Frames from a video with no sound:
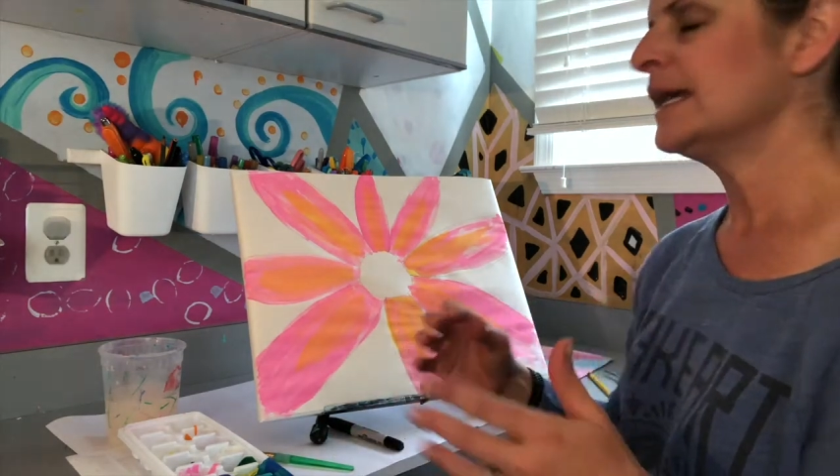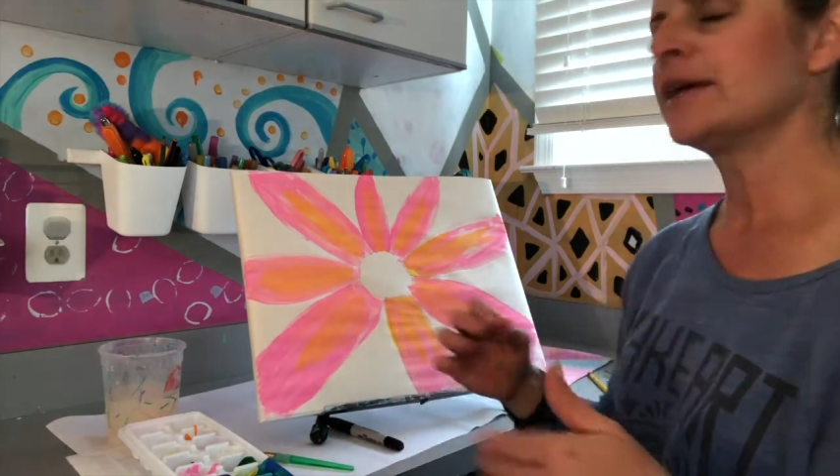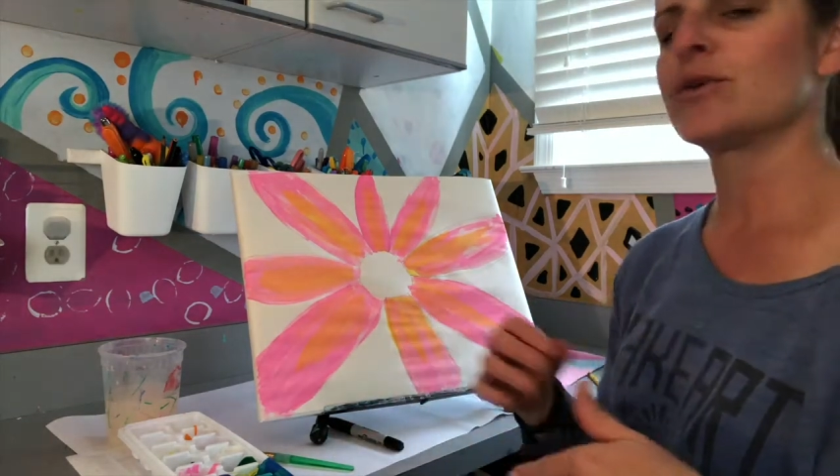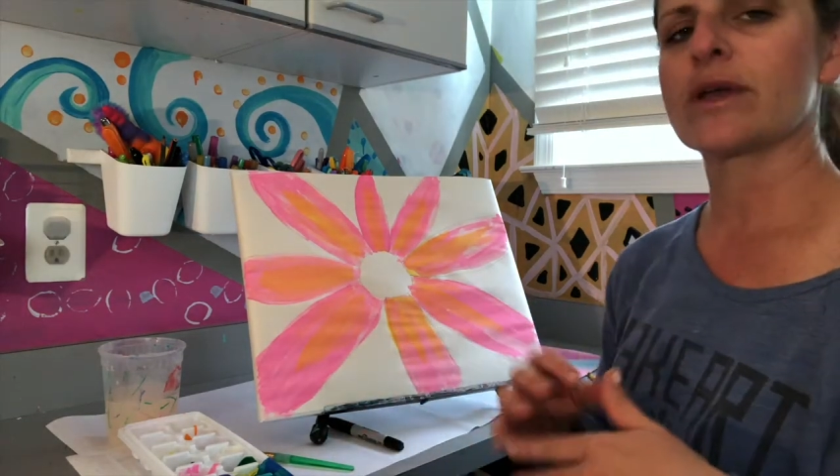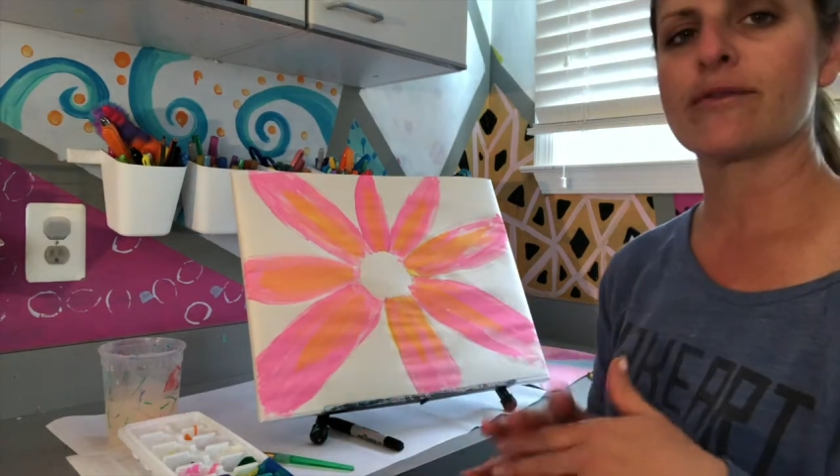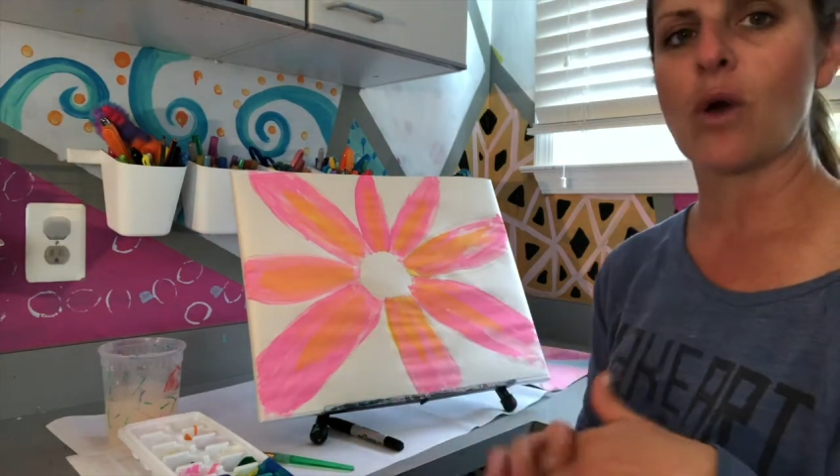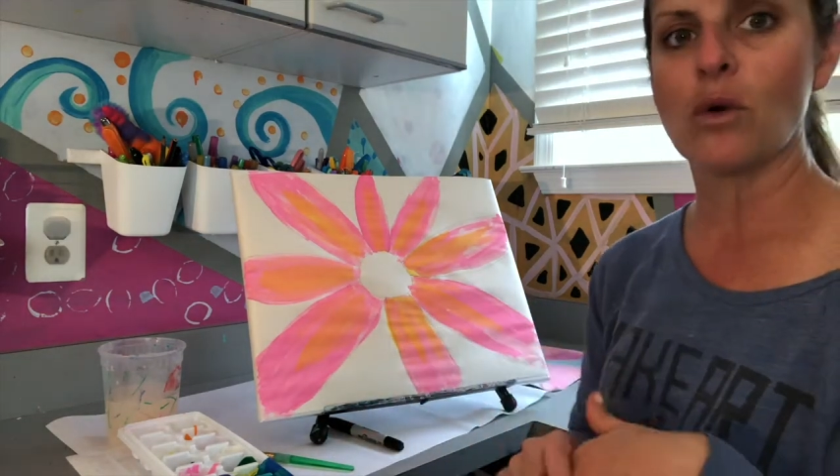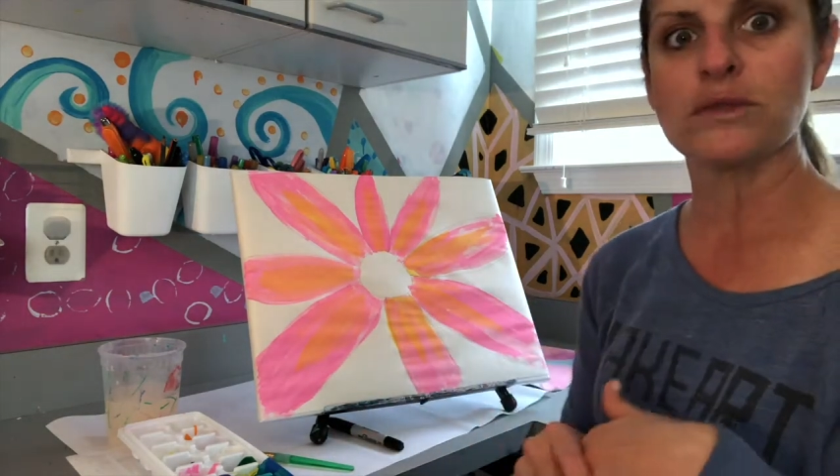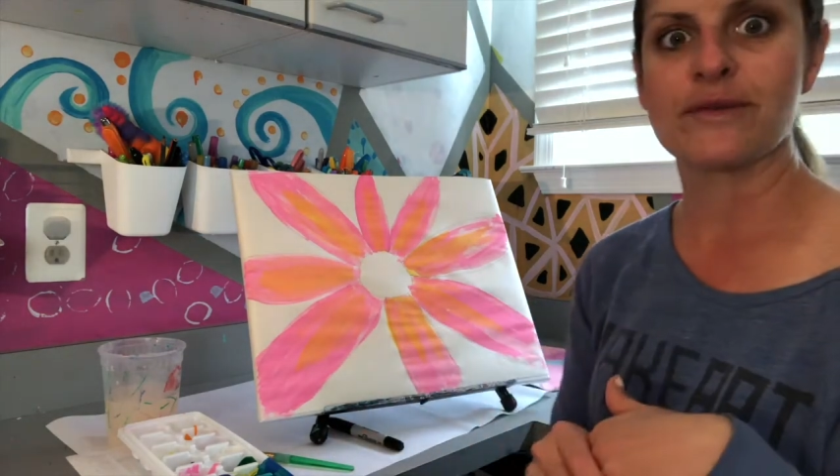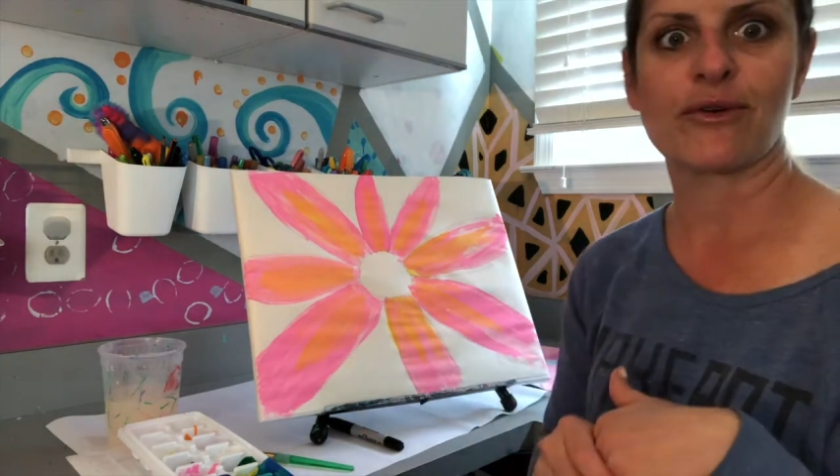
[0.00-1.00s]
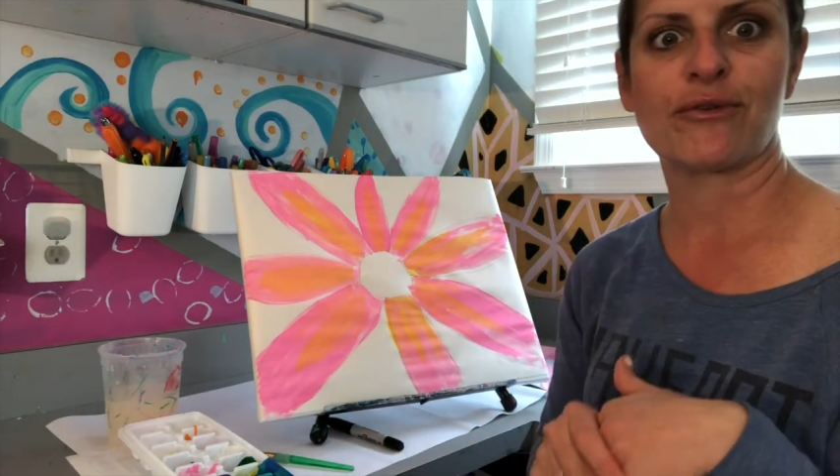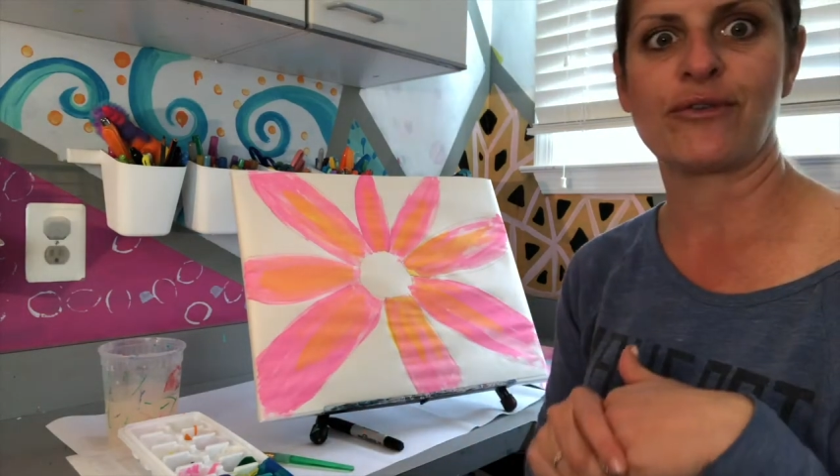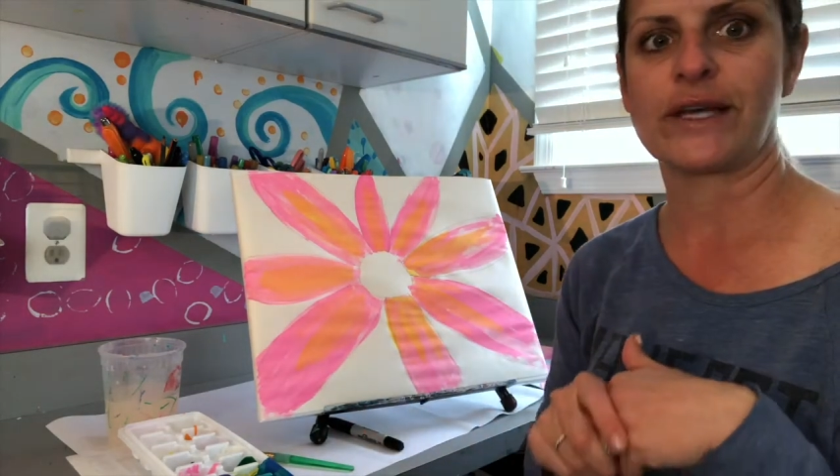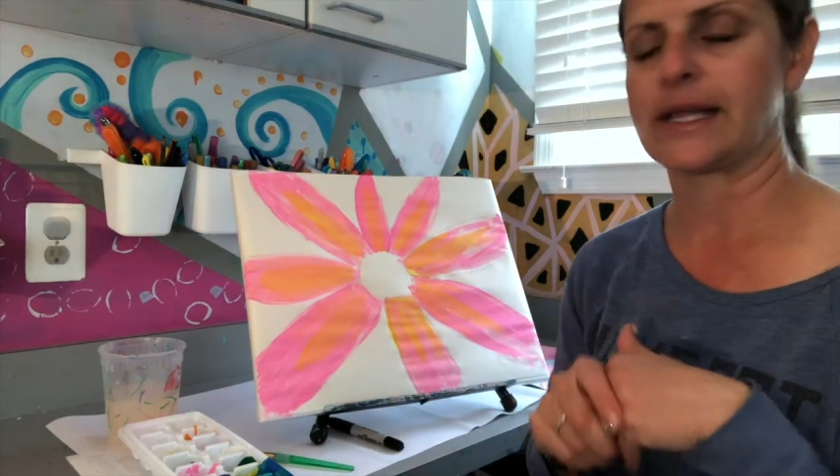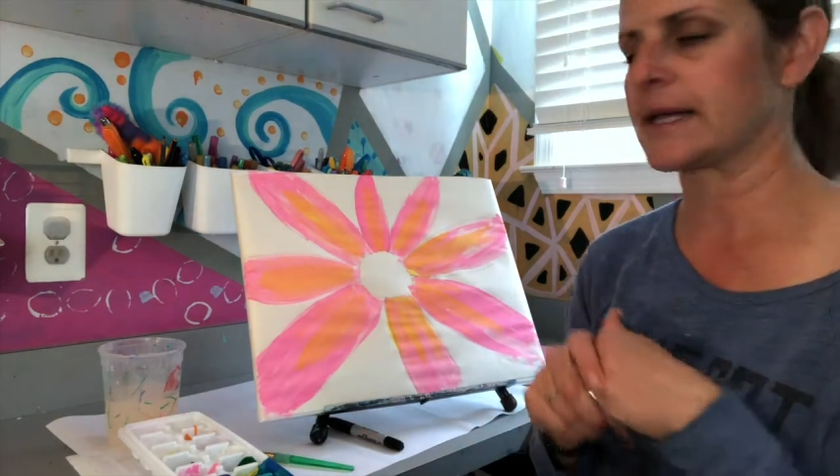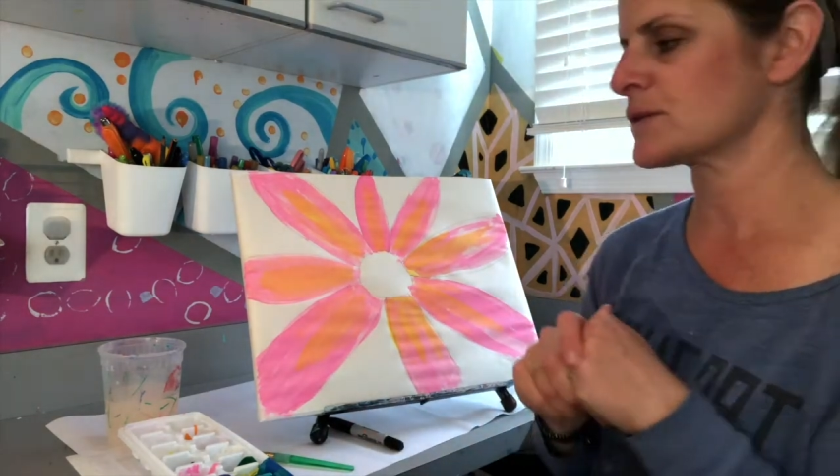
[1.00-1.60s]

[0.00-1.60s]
it'll give it a whole different feeling.